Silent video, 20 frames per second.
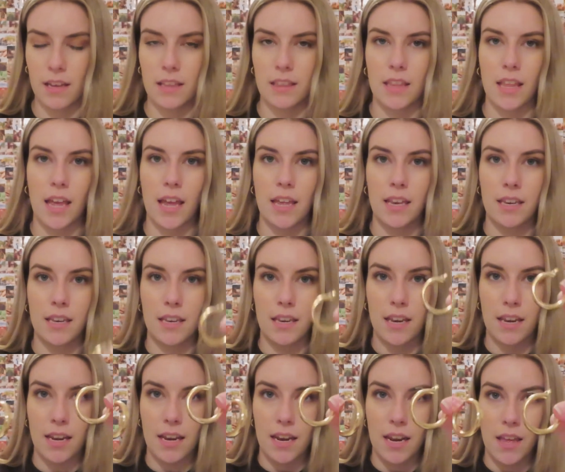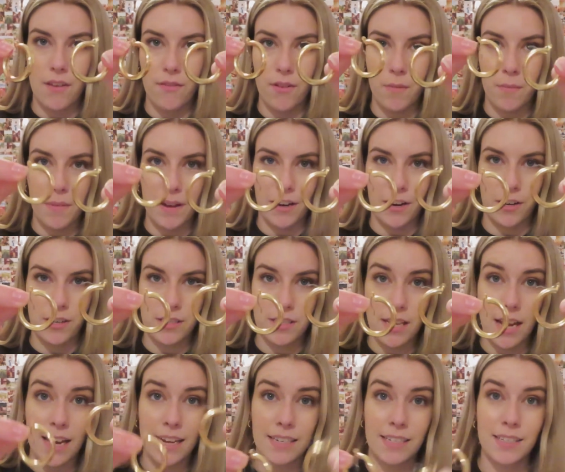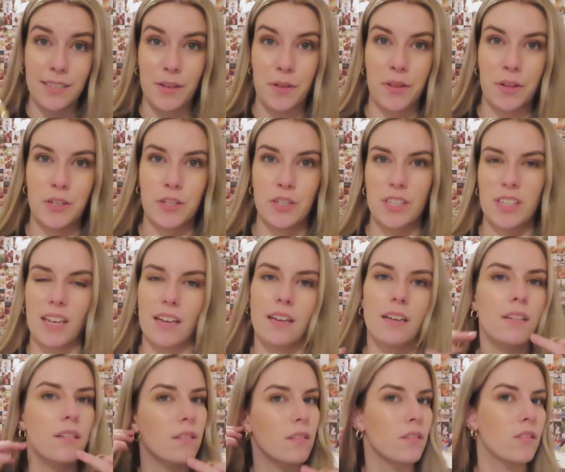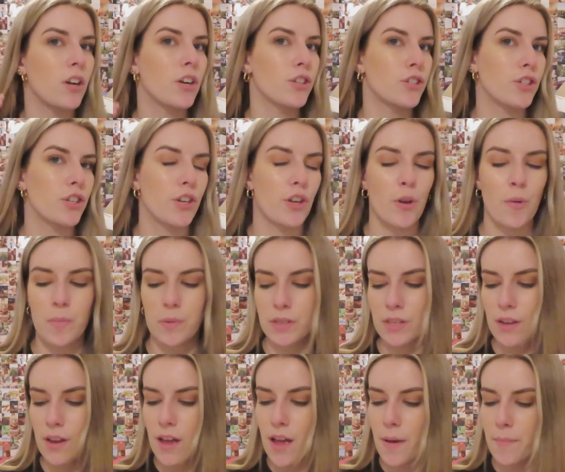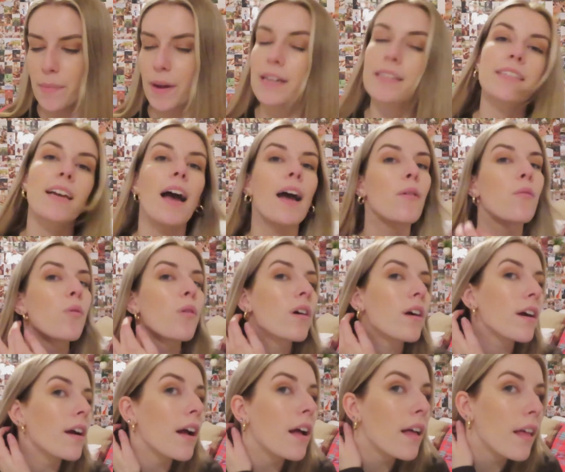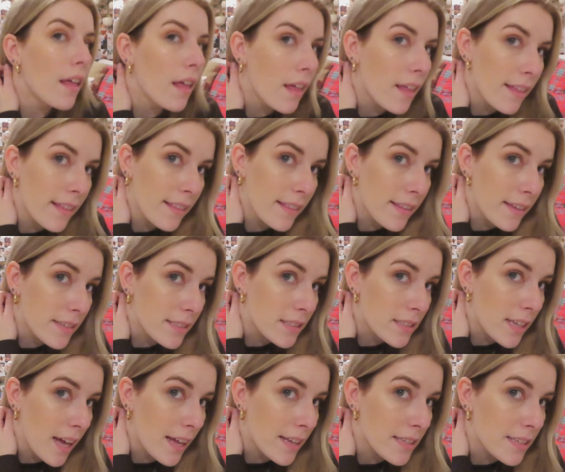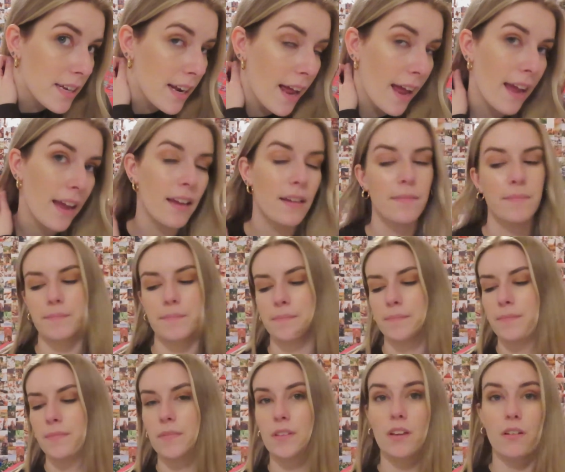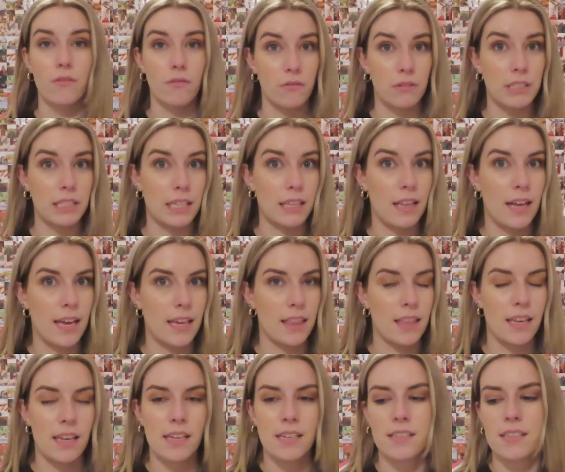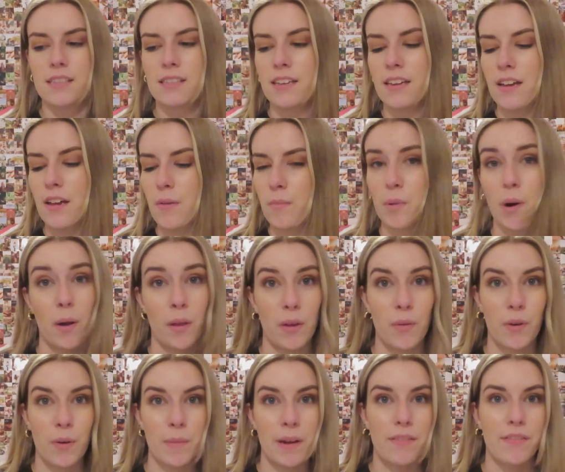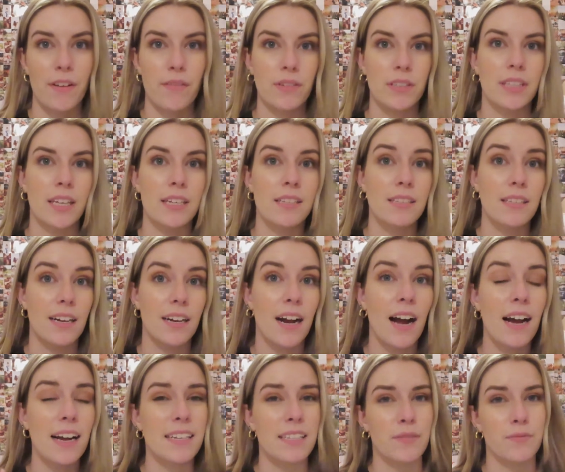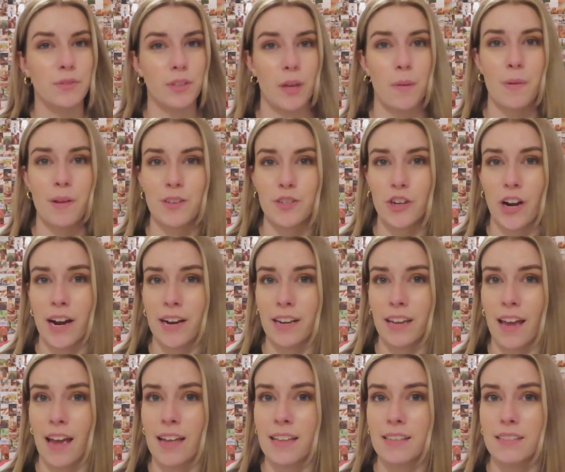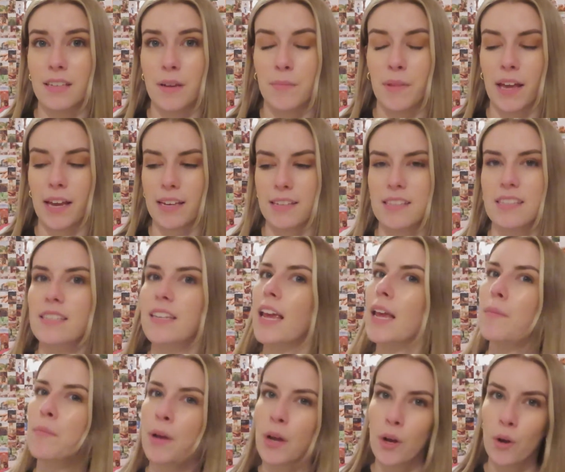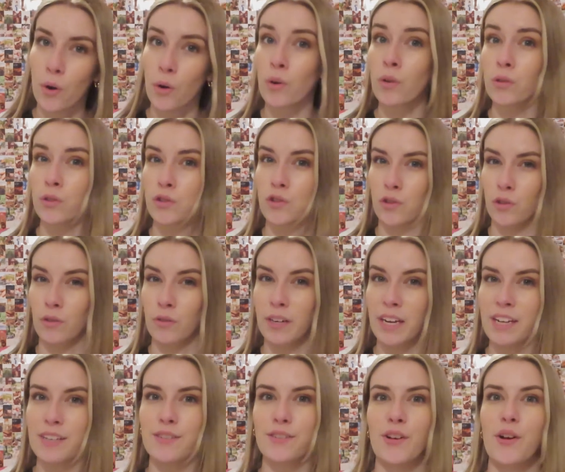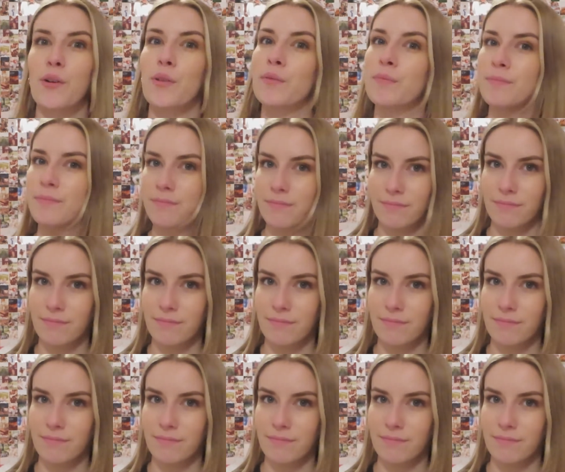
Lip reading: And then an even bigger set. So they're just like larger hoops. But I wore this set today. Really like these. Probably one of my favorite things that I got because I've really been trying to get some like statement gold jewelry. So